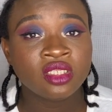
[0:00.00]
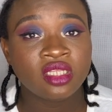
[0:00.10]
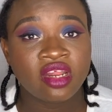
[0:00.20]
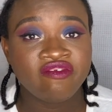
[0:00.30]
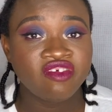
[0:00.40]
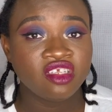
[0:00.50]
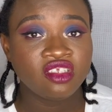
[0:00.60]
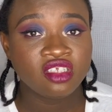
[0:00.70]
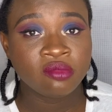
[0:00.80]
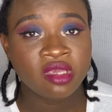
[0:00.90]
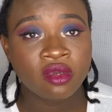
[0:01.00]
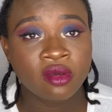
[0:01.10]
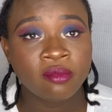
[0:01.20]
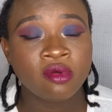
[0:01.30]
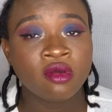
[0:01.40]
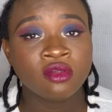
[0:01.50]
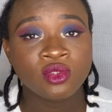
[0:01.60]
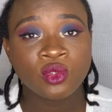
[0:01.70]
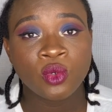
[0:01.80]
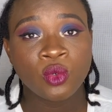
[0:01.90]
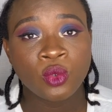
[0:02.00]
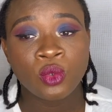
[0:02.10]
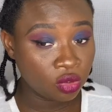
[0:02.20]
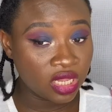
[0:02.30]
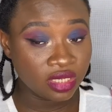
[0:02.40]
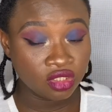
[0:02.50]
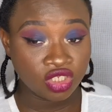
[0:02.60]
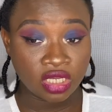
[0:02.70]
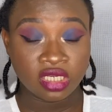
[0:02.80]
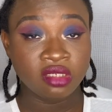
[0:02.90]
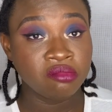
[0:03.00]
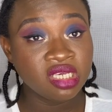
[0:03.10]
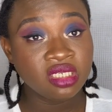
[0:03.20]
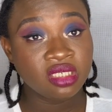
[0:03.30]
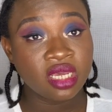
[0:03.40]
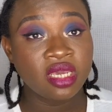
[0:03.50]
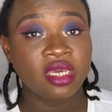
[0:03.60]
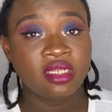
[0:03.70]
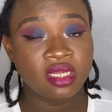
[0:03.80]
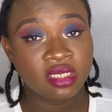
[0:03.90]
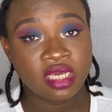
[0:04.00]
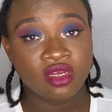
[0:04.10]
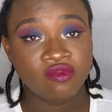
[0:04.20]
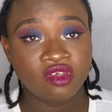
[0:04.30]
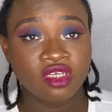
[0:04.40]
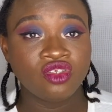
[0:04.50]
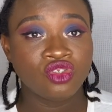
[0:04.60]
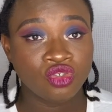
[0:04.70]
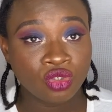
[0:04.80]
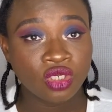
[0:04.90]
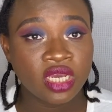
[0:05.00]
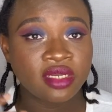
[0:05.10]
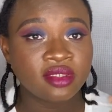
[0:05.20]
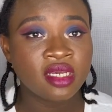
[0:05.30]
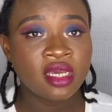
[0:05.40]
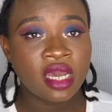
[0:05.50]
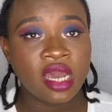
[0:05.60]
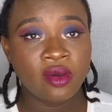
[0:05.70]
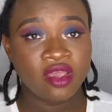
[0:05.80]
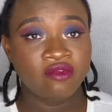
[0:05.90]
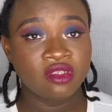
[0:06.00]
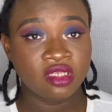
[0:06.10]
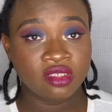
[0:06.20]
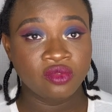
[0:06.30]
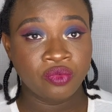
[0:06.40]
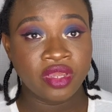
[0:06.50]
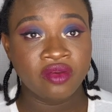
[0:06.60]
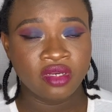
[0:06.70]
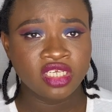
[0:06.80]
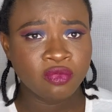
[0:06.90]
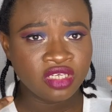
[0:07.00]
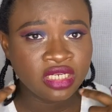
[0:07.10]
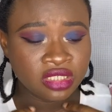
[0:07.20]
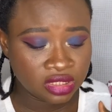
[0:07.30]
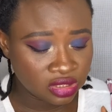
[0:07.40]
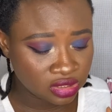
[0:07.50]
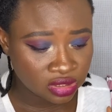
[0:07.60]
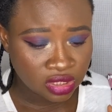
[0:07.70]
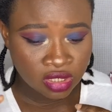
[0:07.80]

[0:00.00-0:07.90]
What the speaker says: that I finished this makeup, so like a check-in midday and then the end of the day, just to show you guys how everything is wearing, especially this